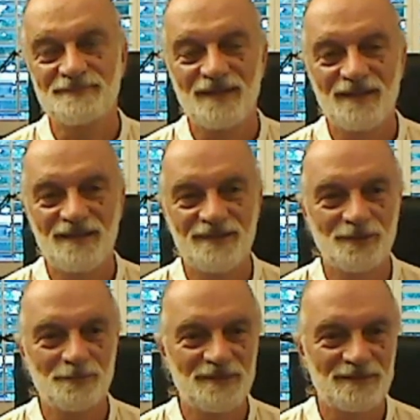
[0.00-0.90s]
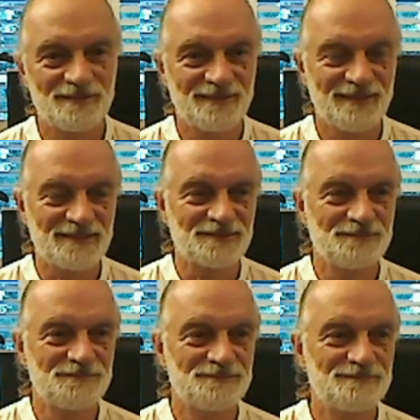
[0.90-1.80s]
I know better than
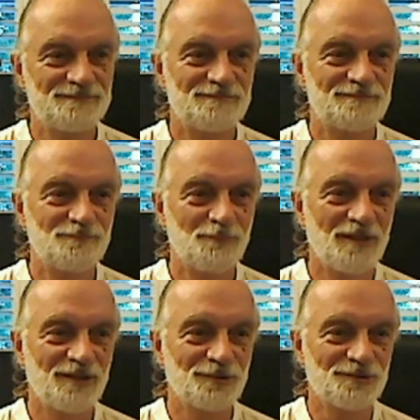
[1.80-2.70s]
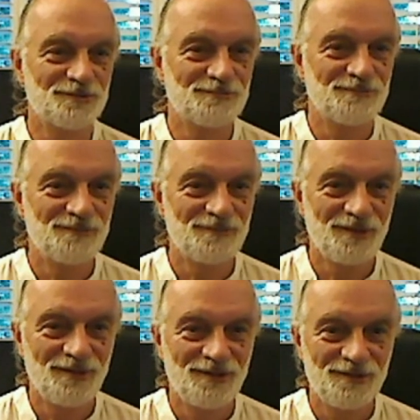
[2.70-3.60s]
that, my own
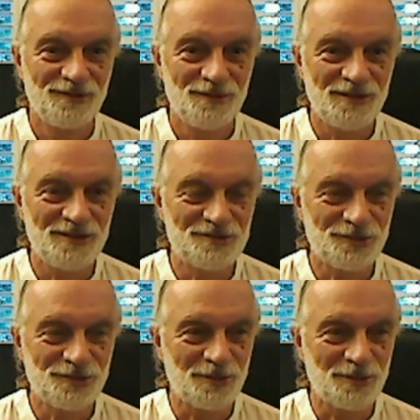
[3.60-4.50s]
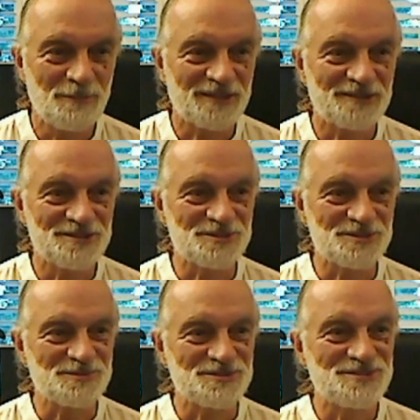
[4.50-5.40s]
internal
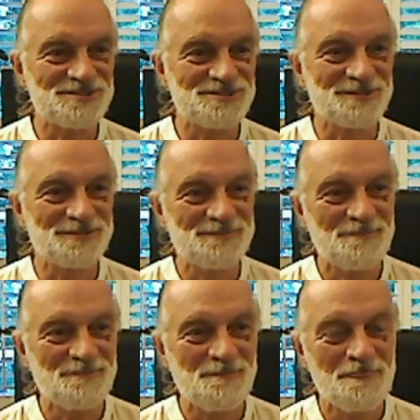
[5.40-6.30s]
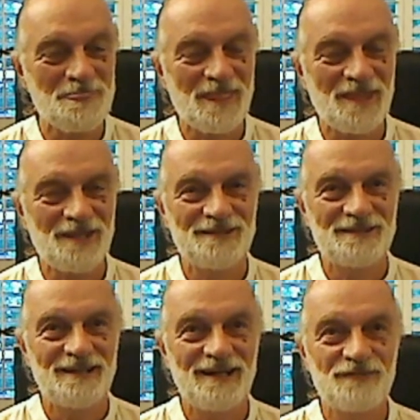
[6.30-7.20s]
mechanisms. So
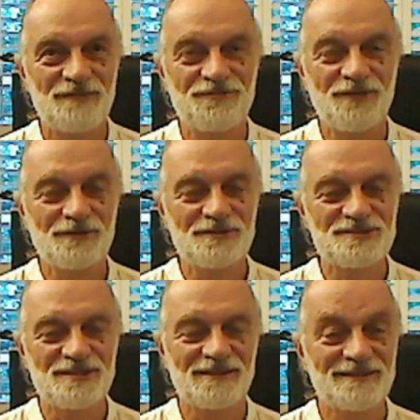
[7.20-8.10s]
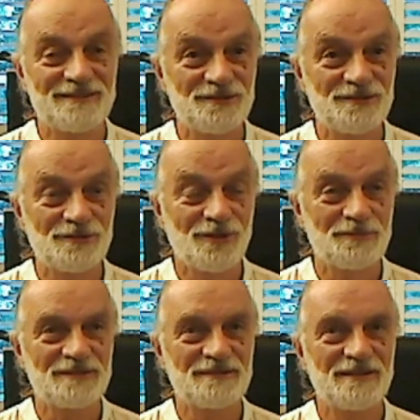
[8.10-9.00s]
I focus on it. I do
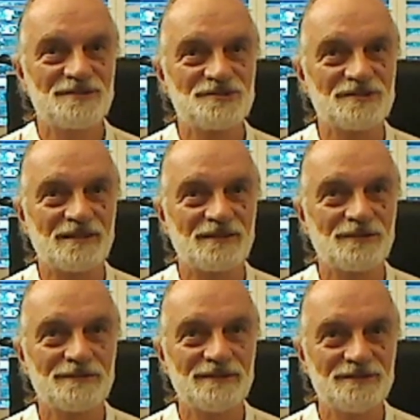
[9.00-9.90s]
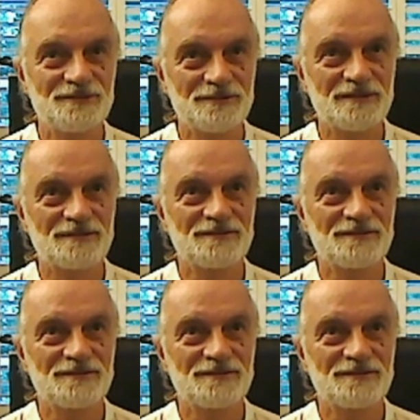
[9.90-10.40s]
open attention. I go into it,